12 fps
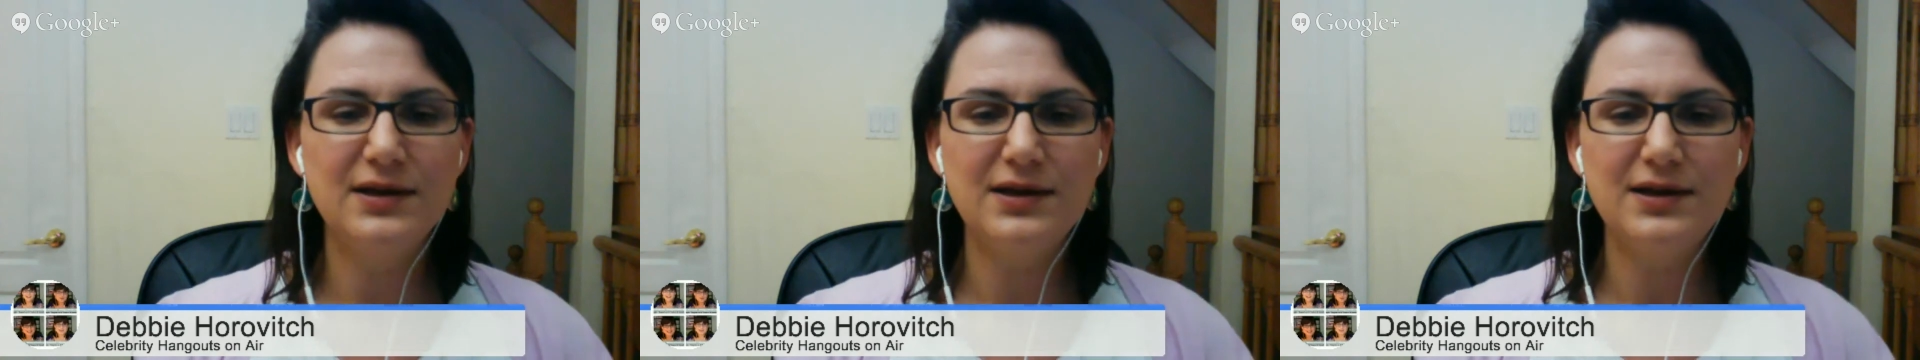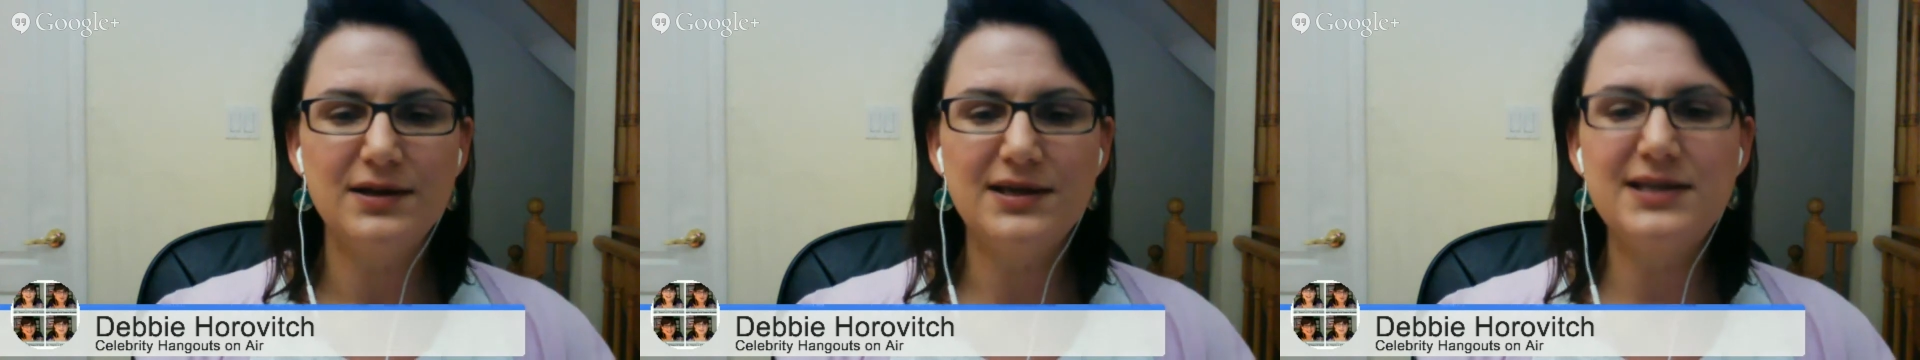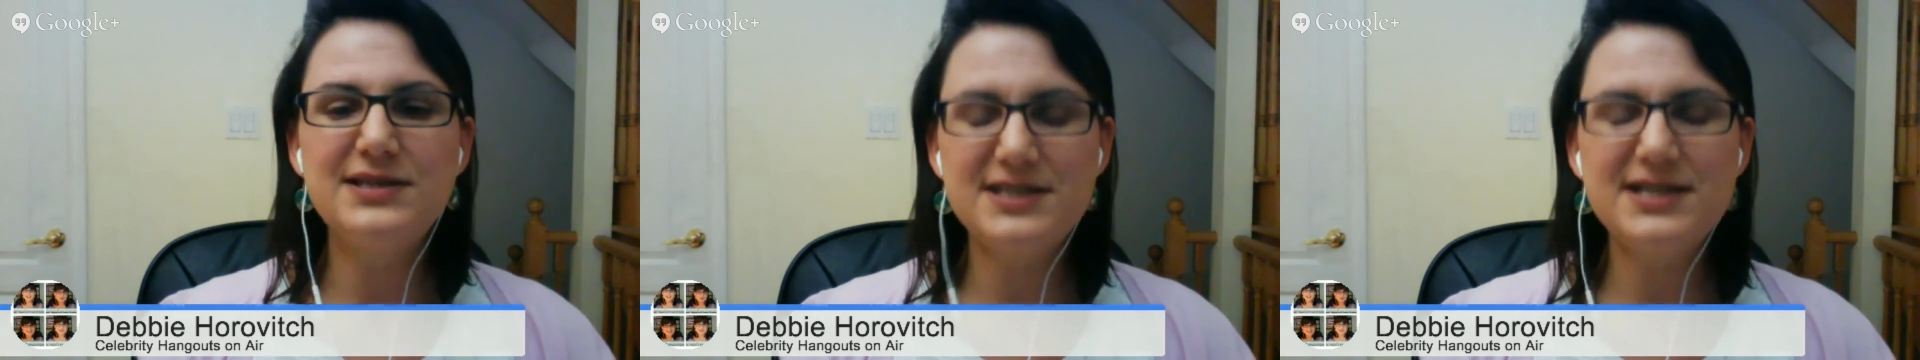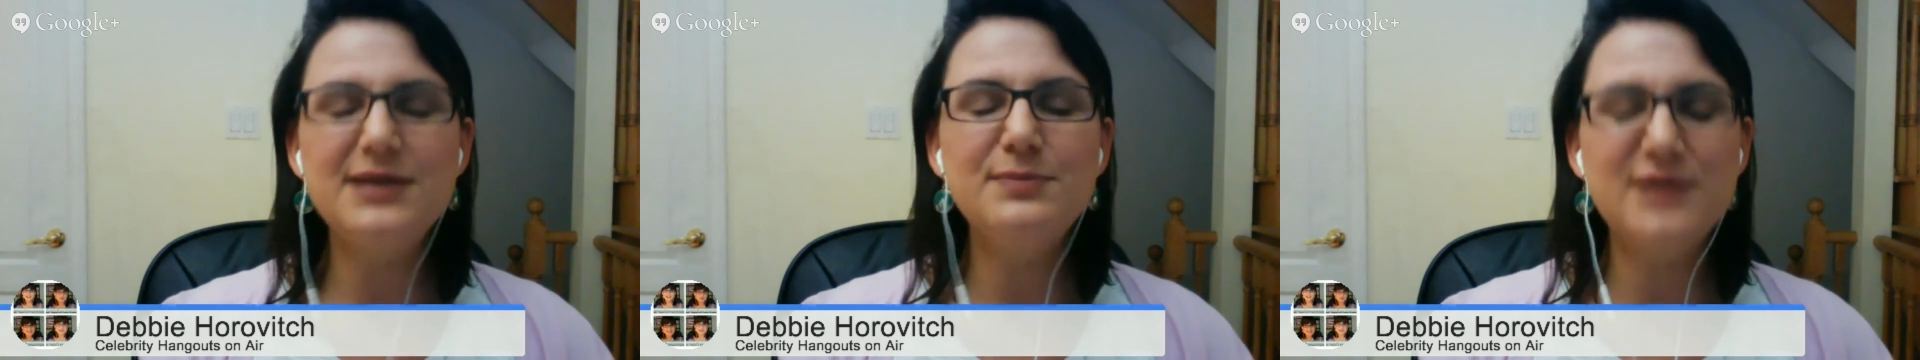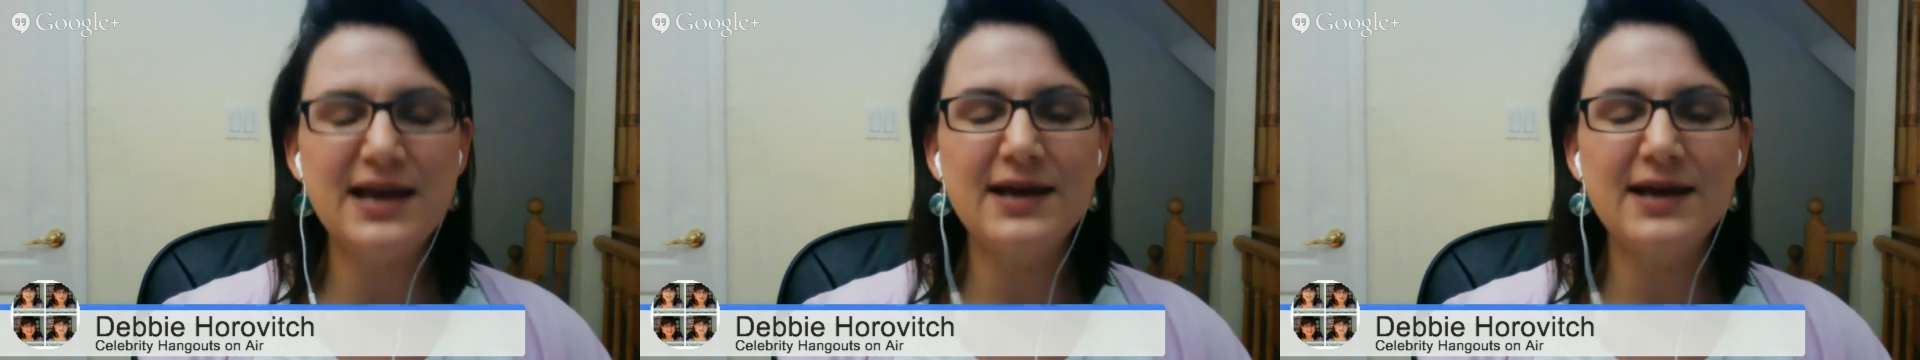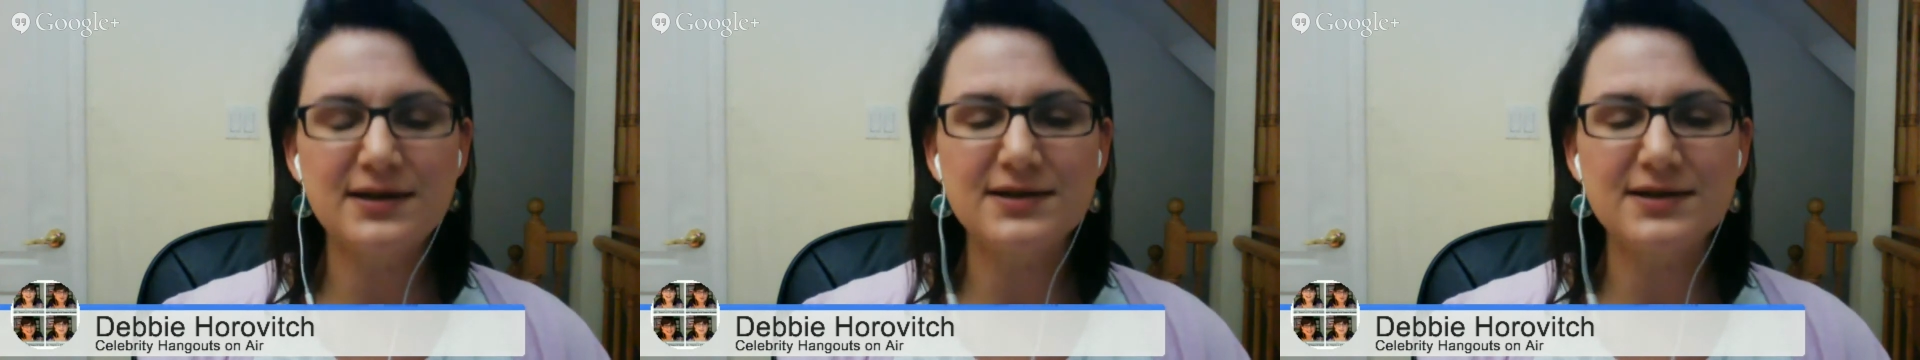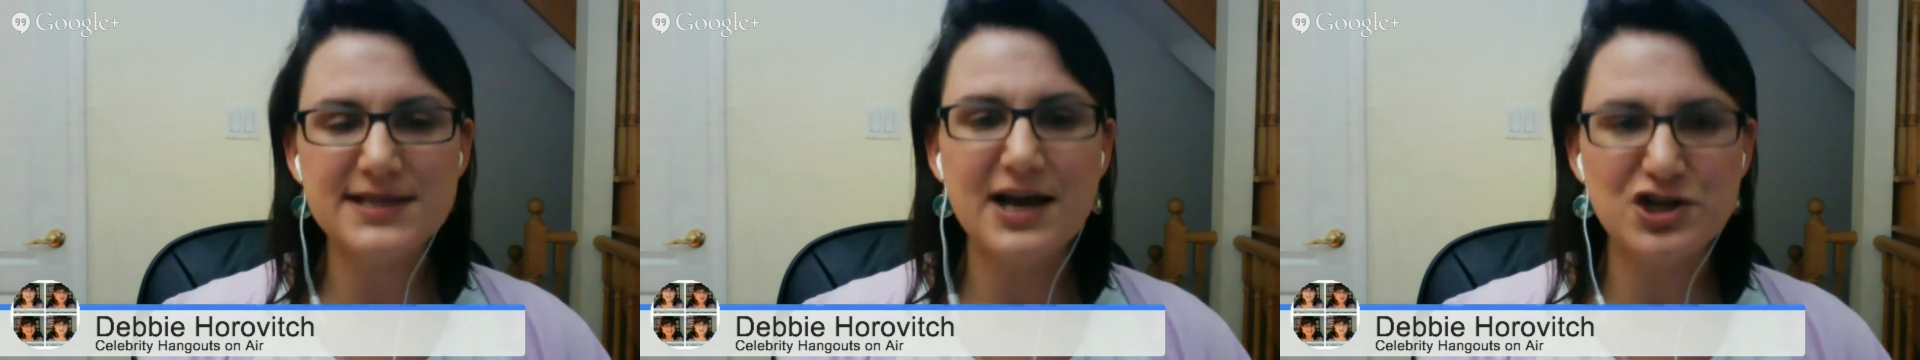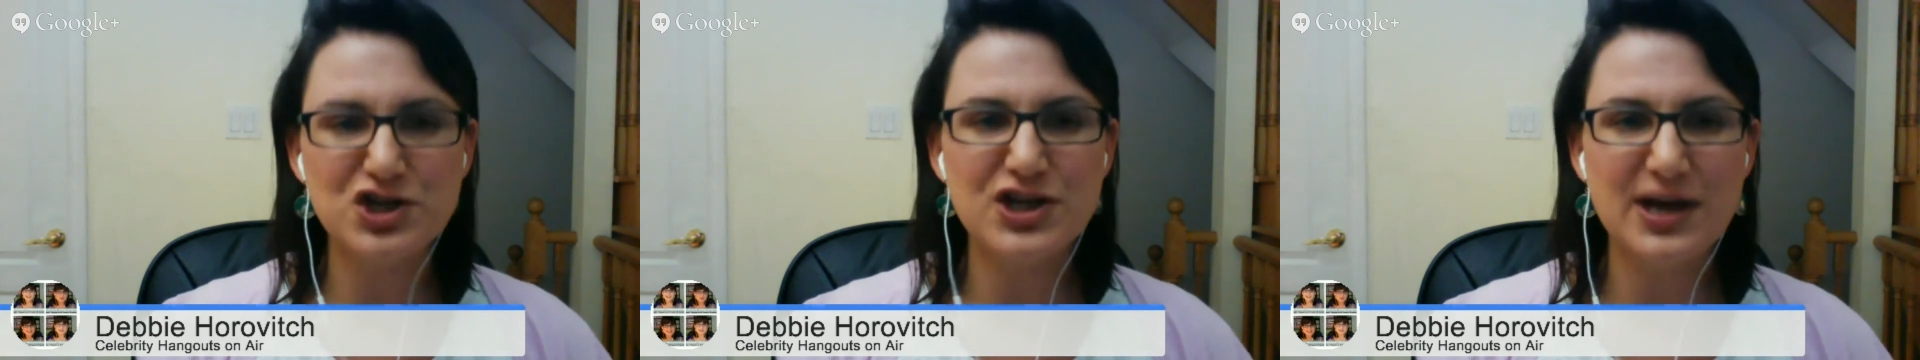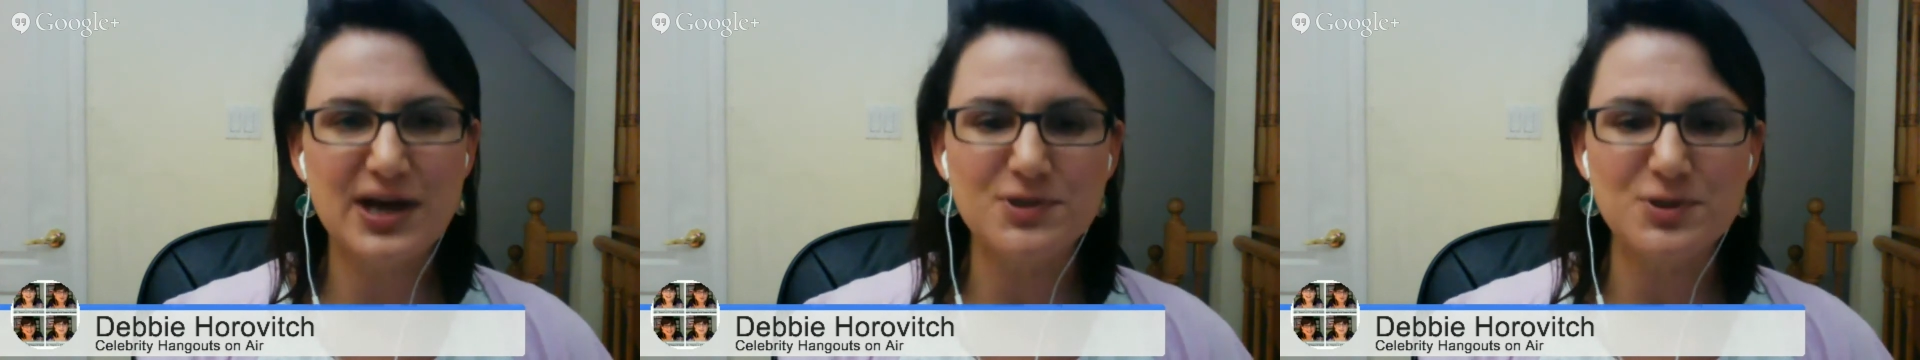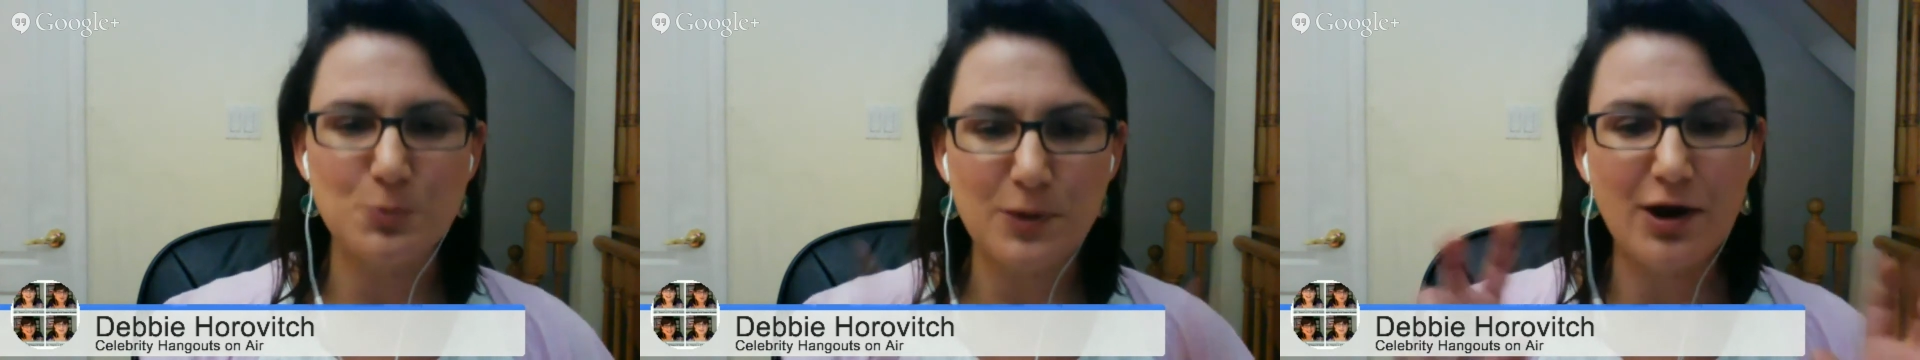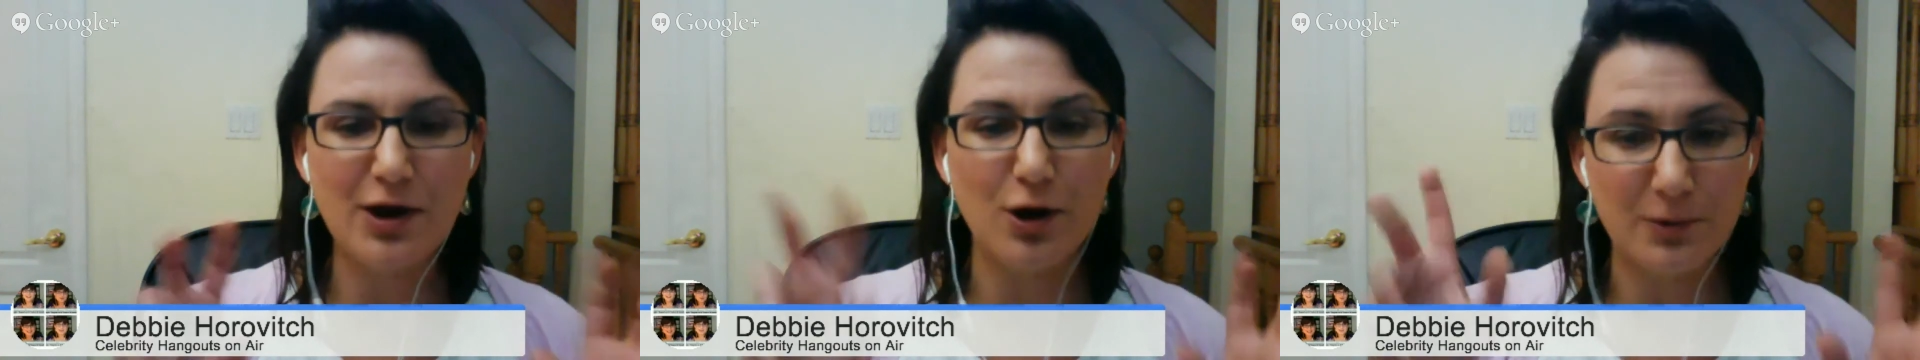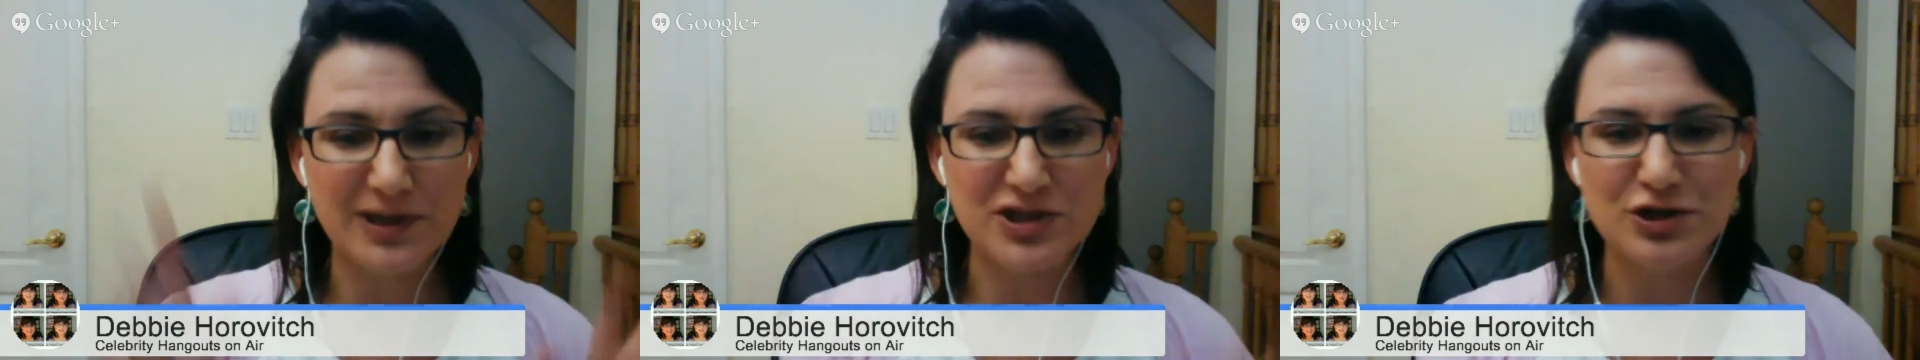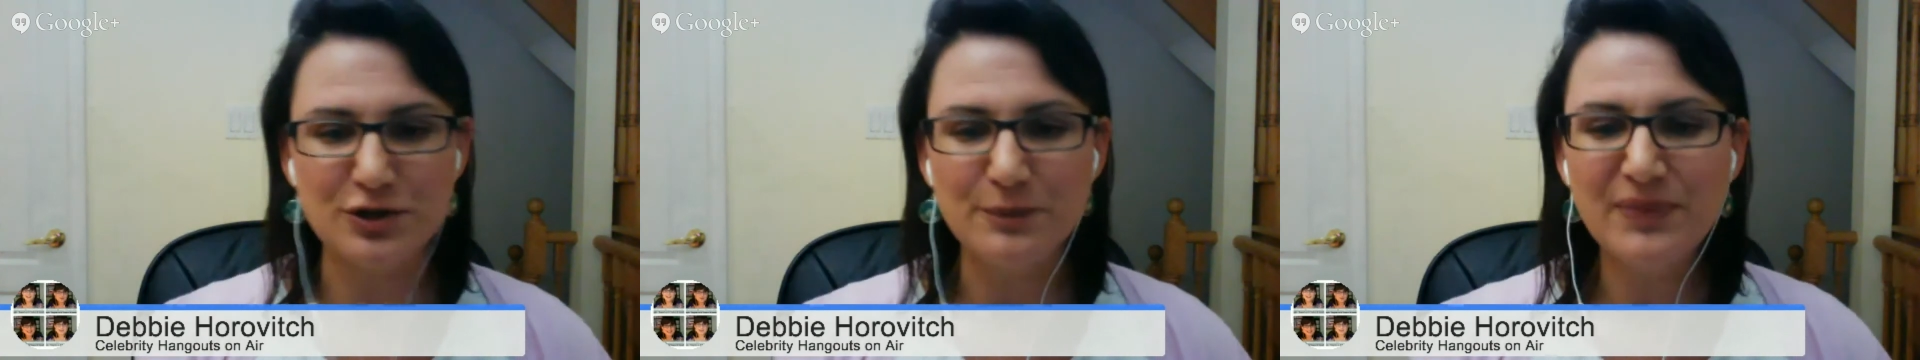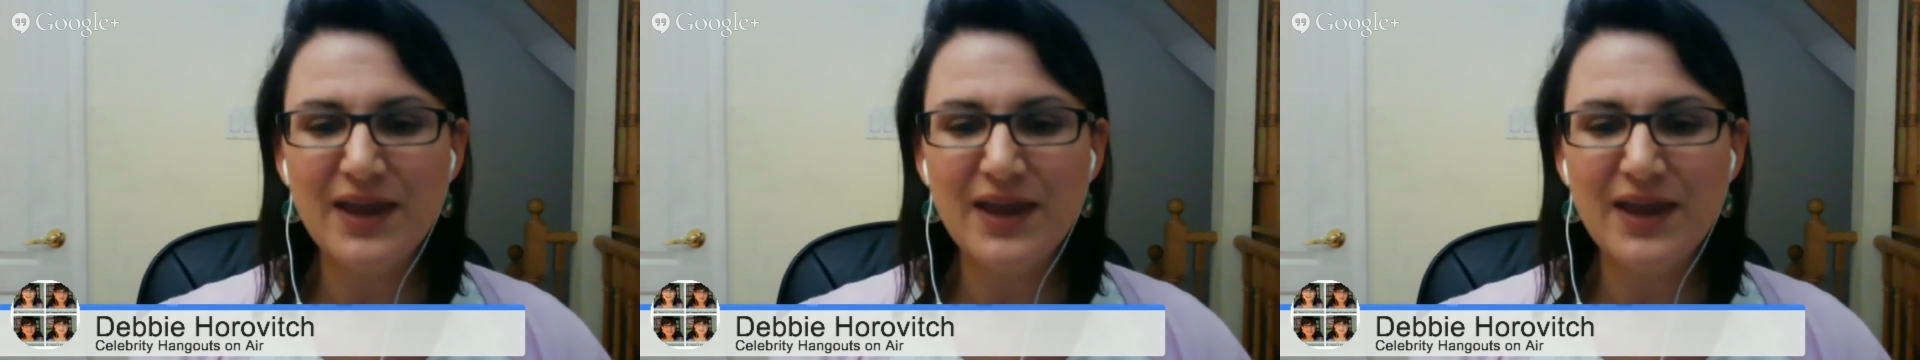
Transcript: Team Canada's hashtag was We Are Winter.